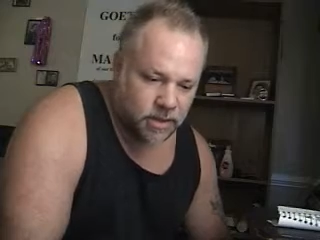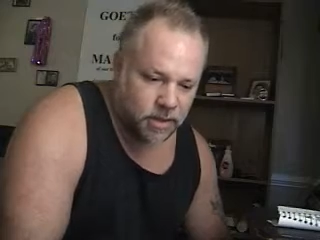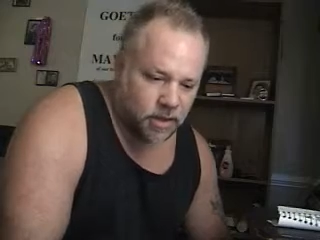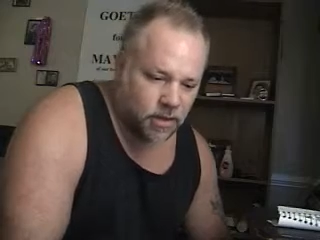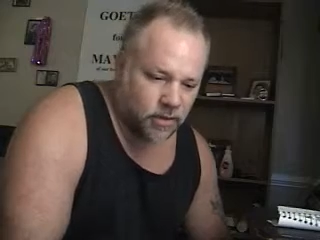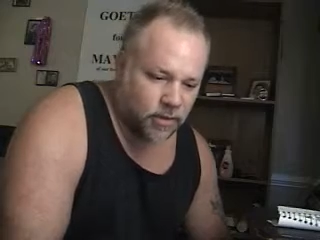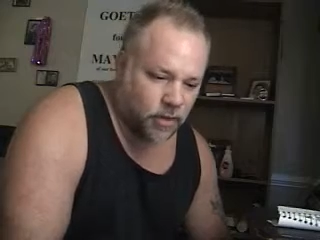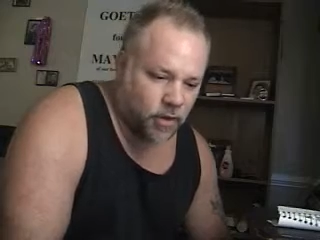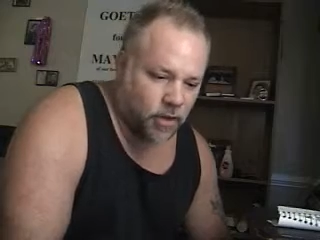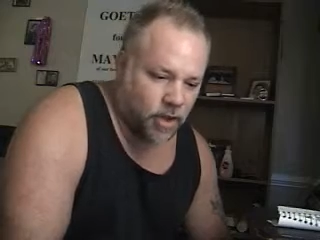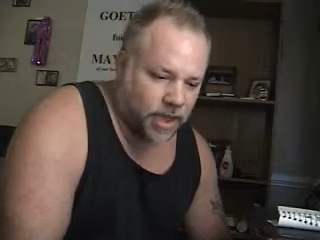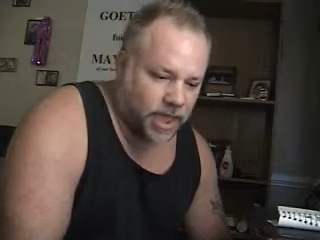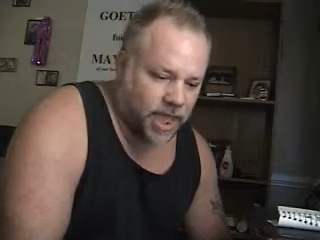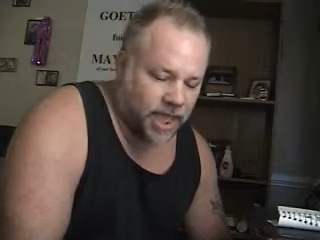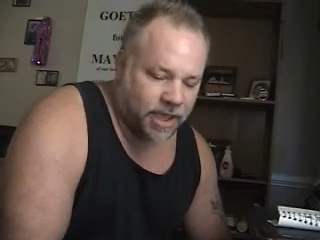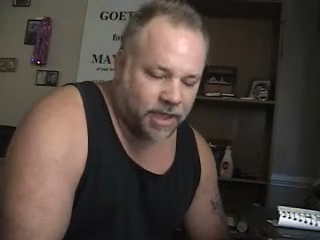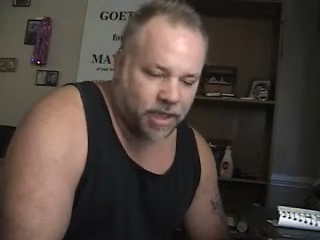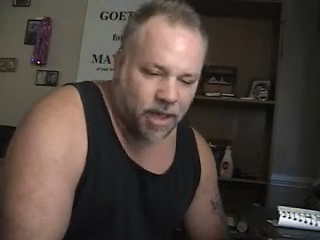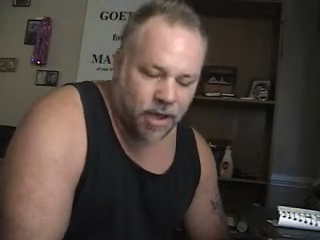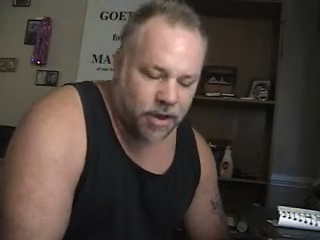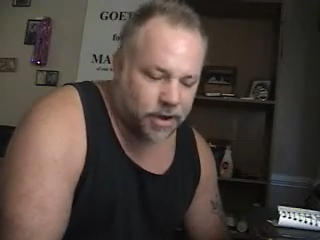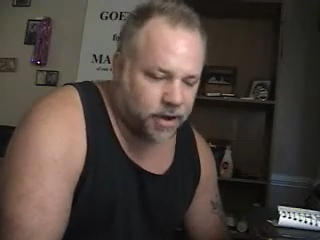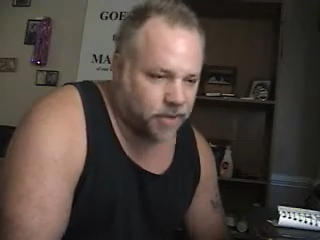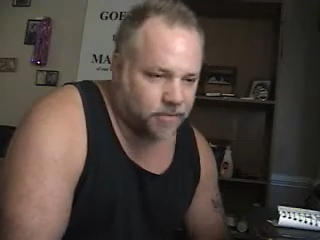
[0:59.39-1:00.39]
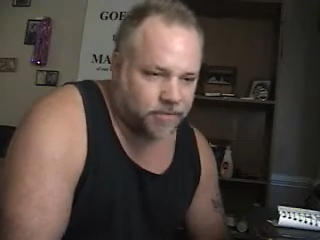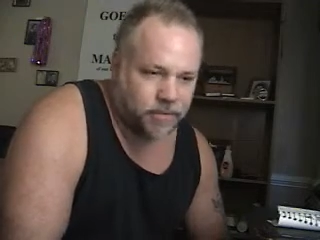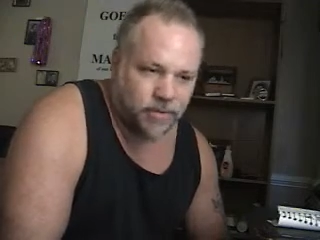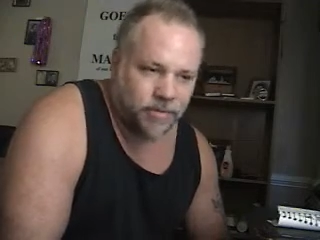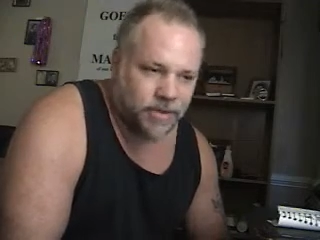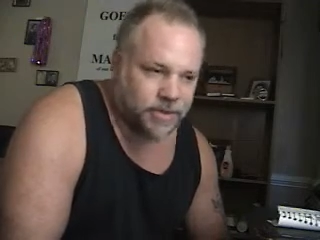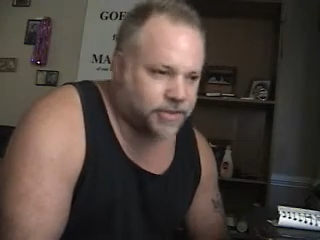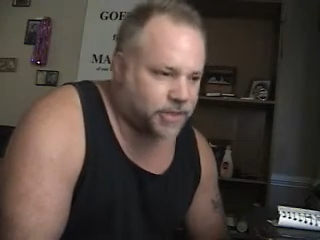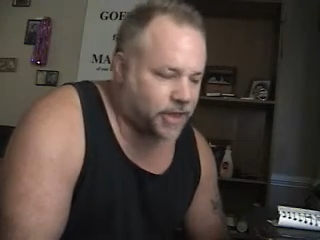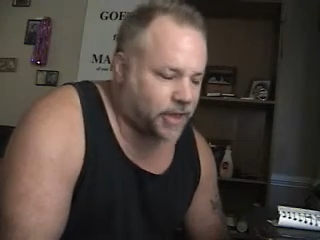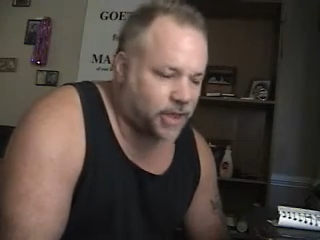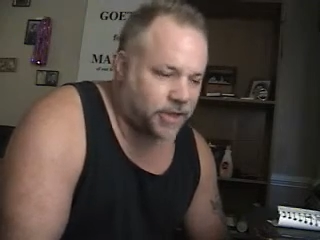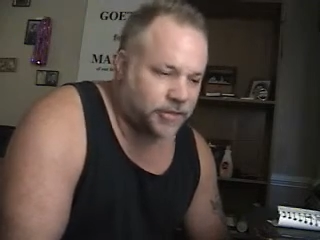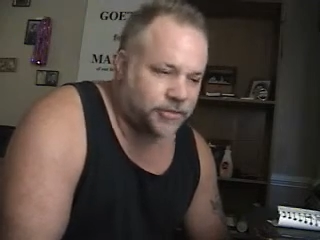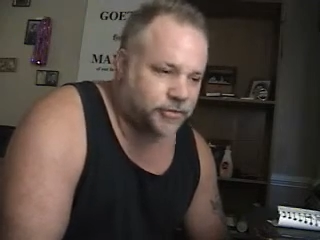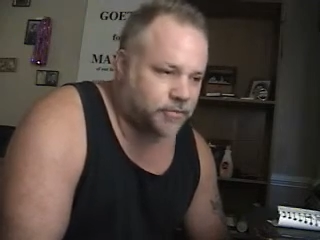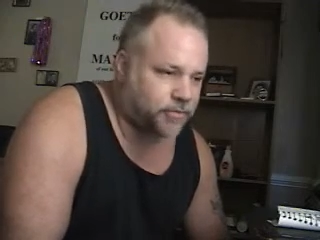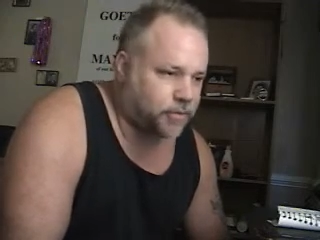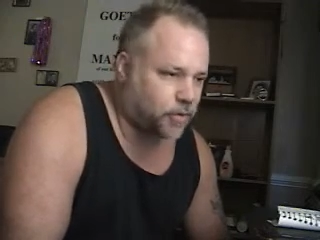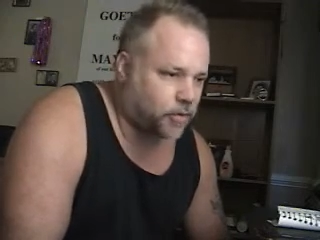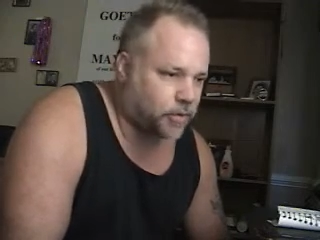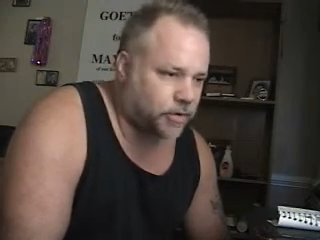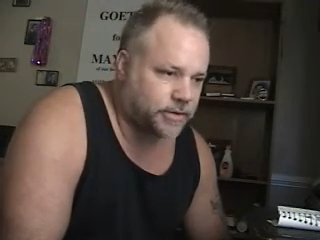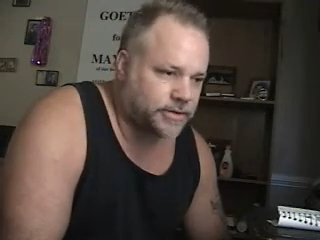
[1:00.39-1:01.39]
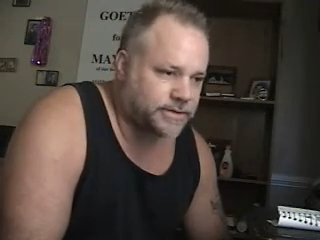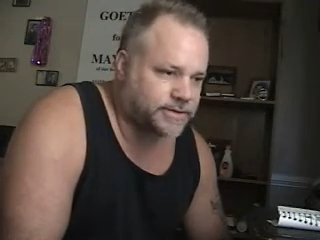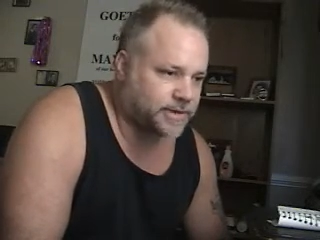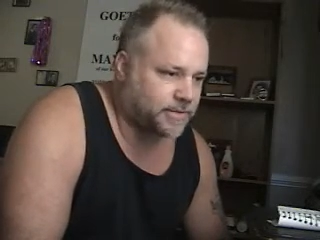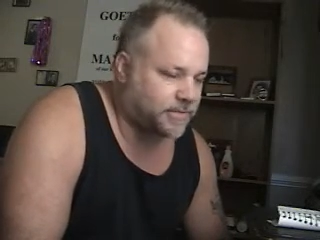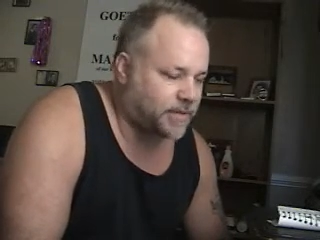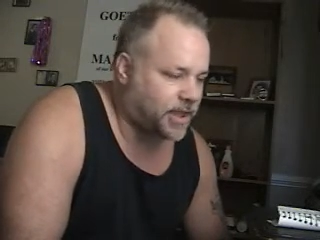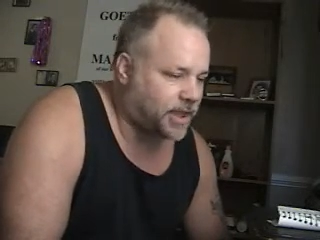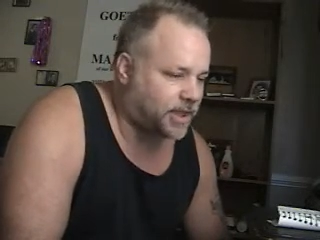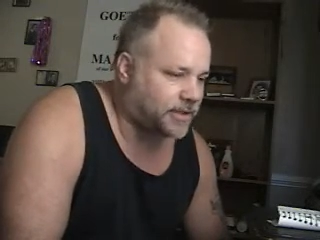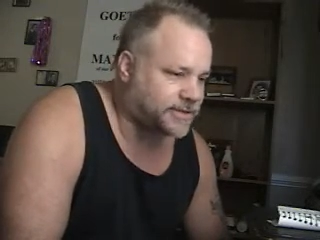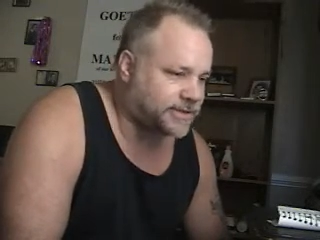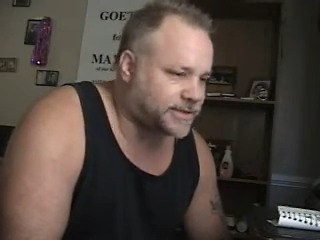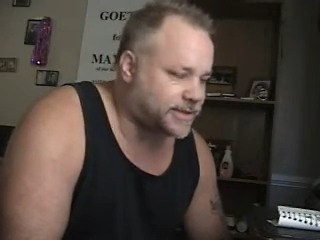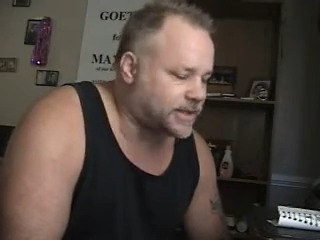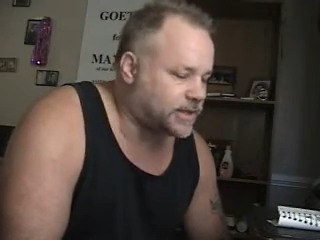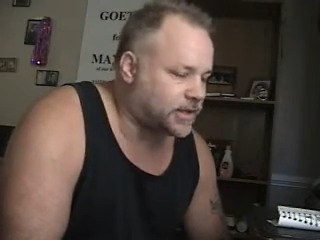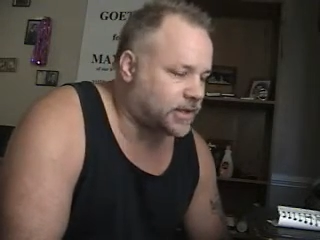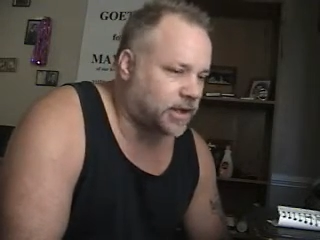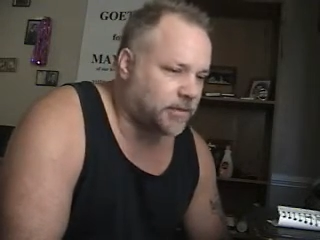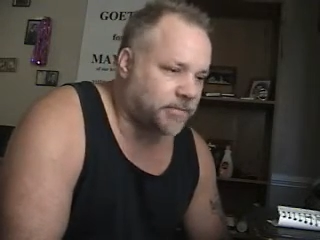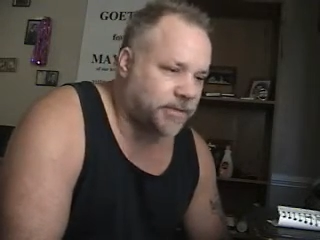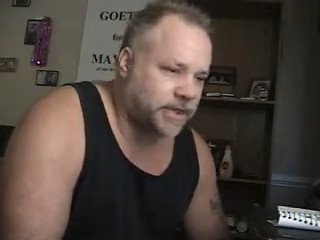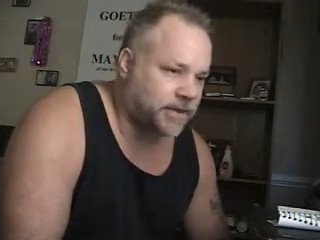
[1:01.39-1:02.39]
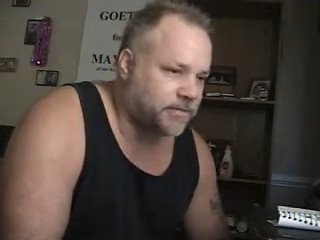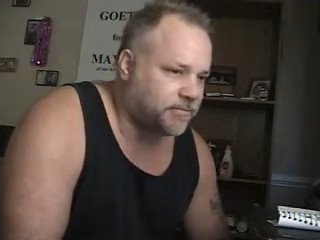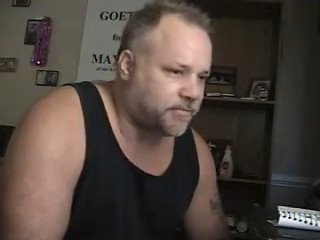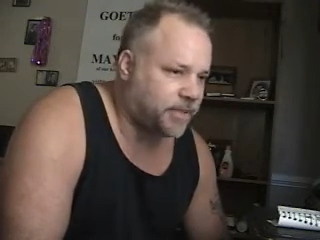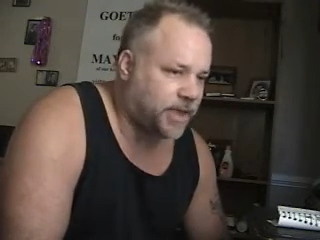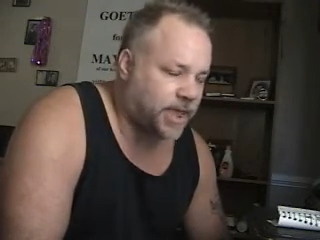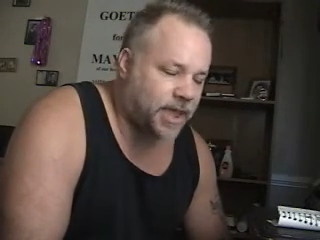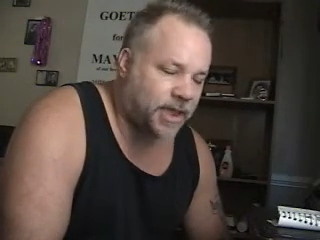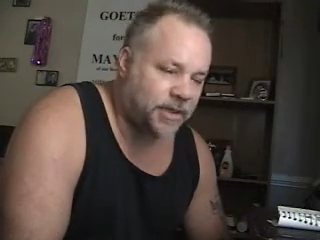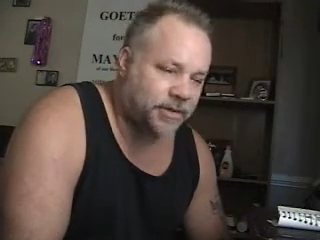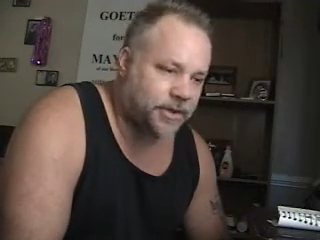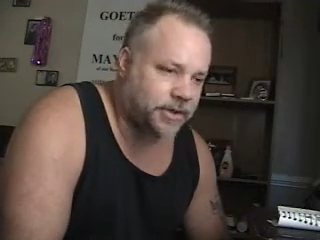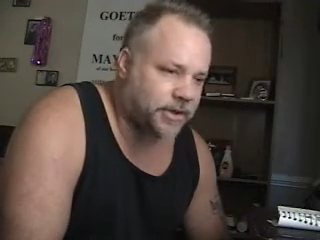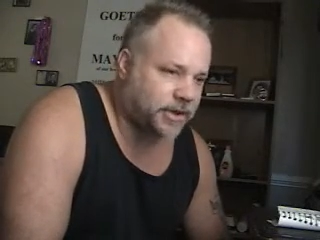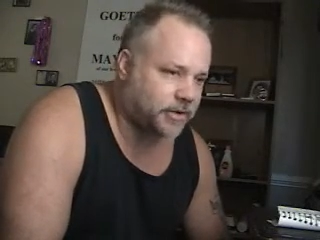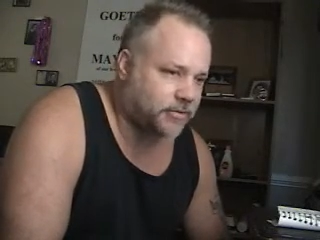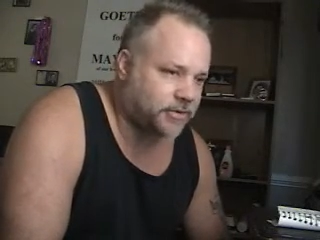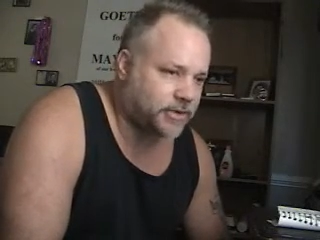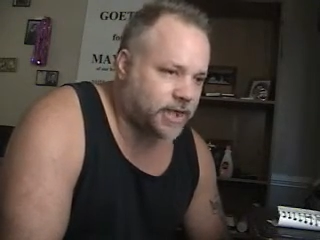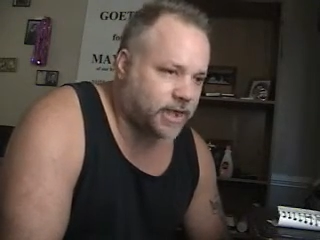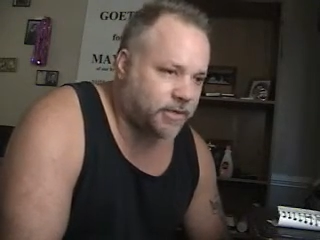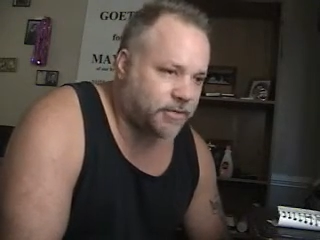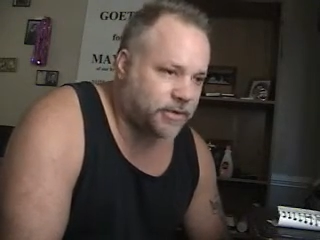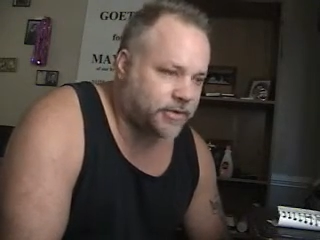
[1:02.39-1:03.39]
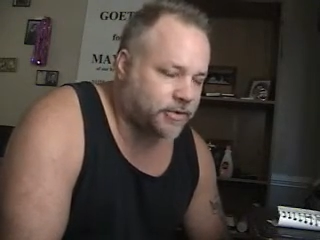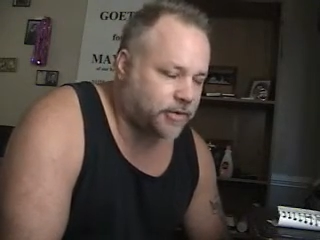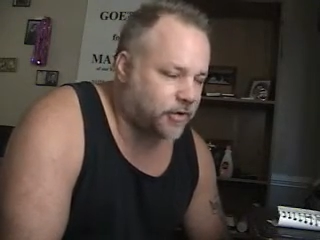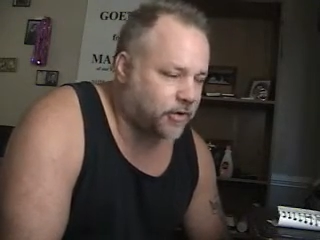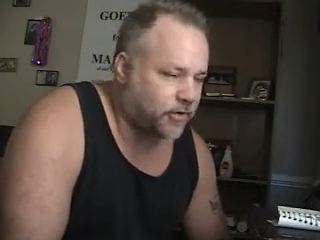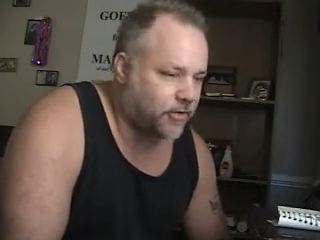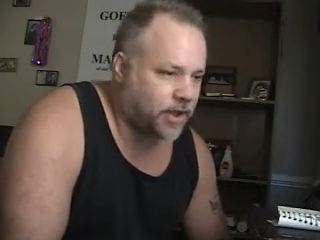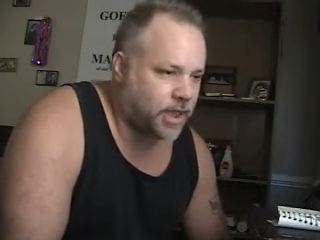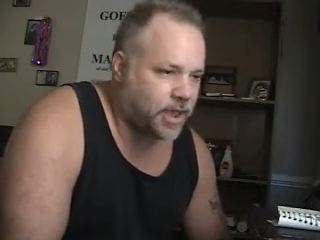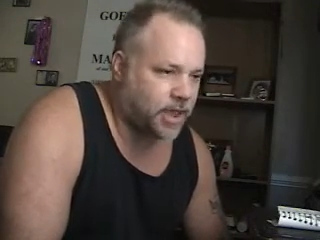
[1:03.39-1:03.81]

although I got caught up on my child support, somehow still I'm getting pounded every time I turn